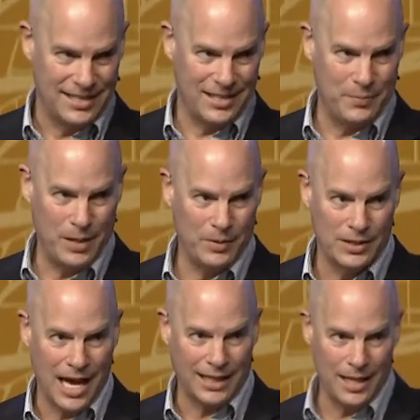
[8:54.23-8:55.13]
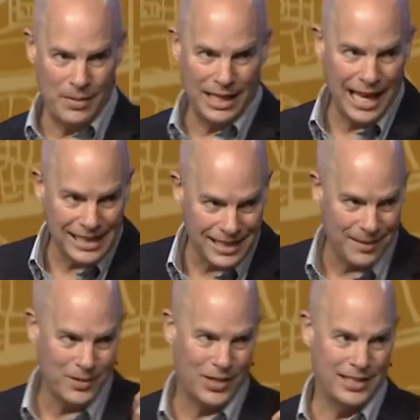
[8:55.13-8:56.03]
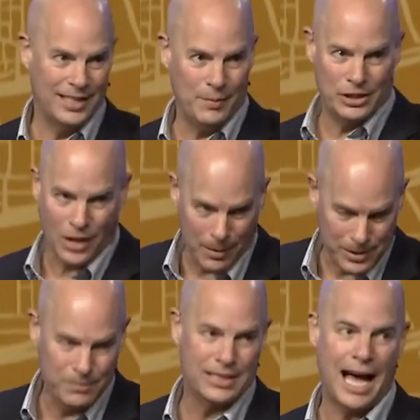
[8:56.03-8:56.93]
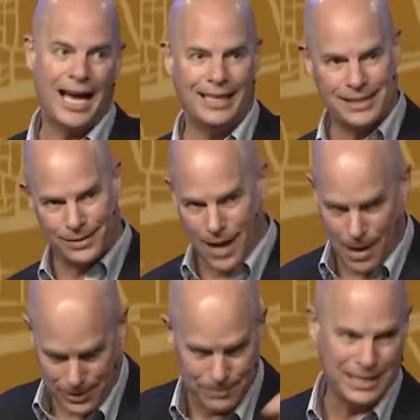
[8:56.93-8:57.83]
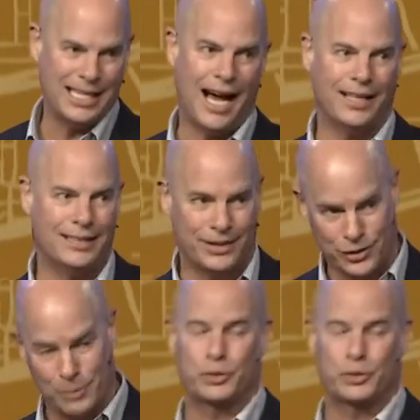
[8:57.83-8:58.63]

to people, not let me lay something on you, let me drop some science, drop some theology or some